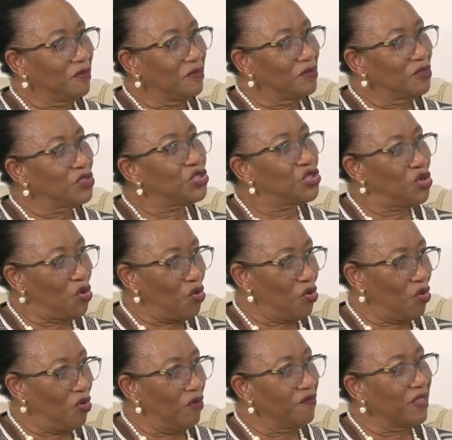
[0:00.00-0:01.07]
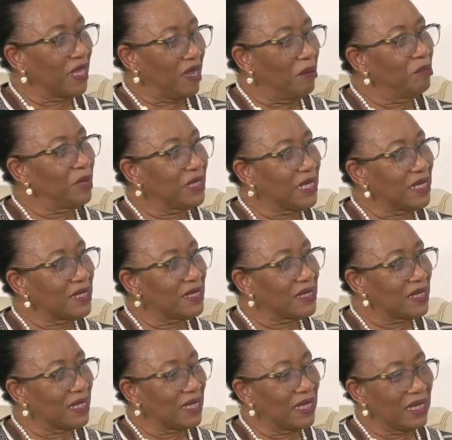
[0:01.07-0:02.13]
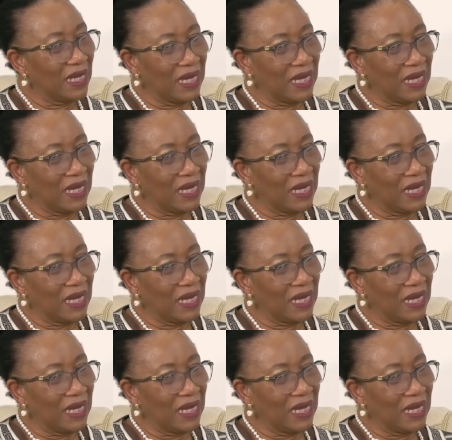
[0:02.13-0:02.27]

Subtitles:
sure of the competency